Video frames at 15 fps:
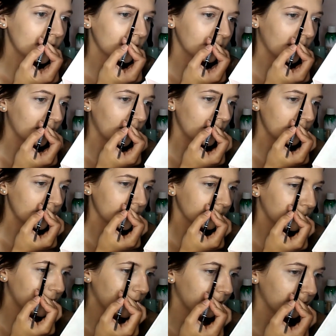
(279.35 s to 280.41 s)
yeah, that's just
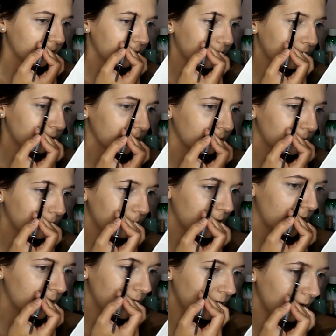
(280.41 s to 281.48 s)
me. But
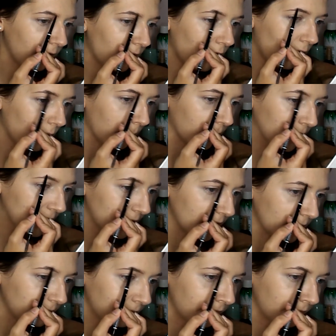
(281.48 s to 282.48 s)
I think they're all pretty.